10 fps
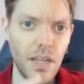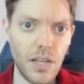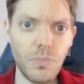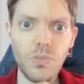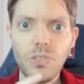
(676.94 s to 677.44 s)

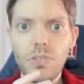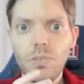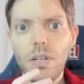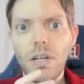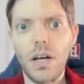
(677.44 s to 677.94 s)
helped
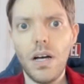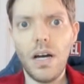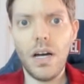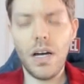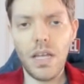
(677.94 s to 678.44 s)
you,
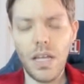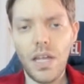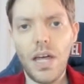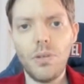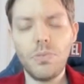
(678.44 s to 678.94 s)
uh,
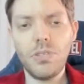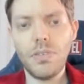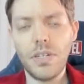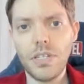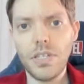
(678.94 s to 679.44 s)
helped
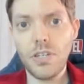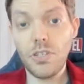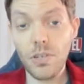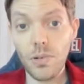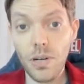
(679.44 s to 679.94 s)
you understand
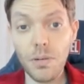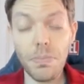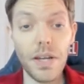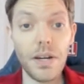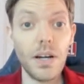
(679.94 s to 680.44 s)
your quirk
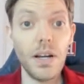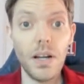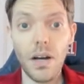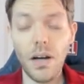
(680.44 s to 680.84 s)
better,